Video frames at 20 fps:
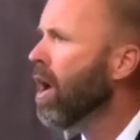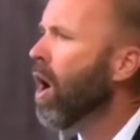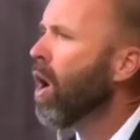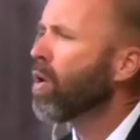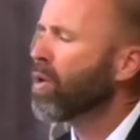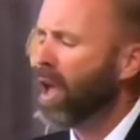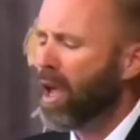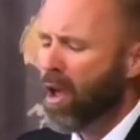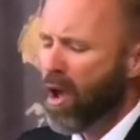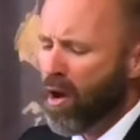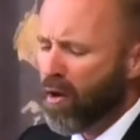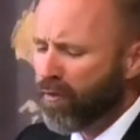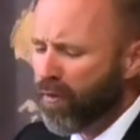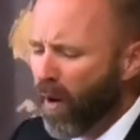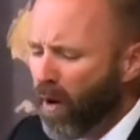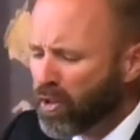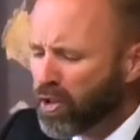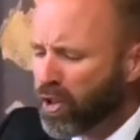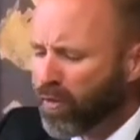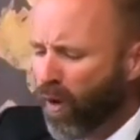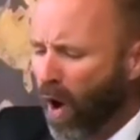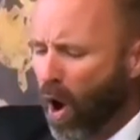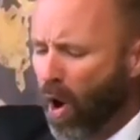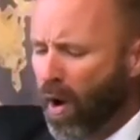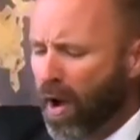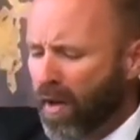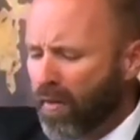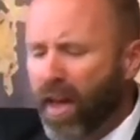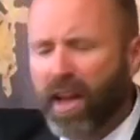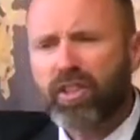Okay, first of
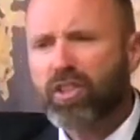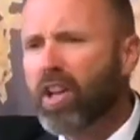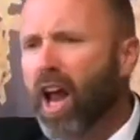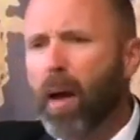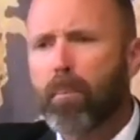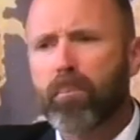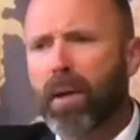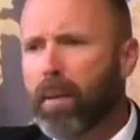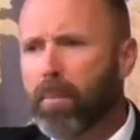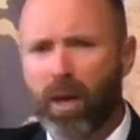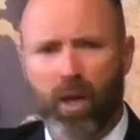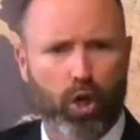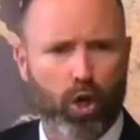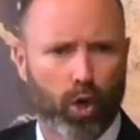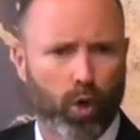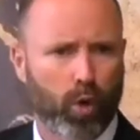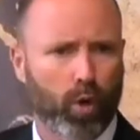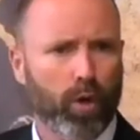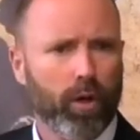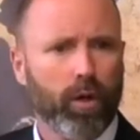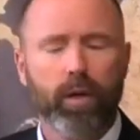all, that's not biblical.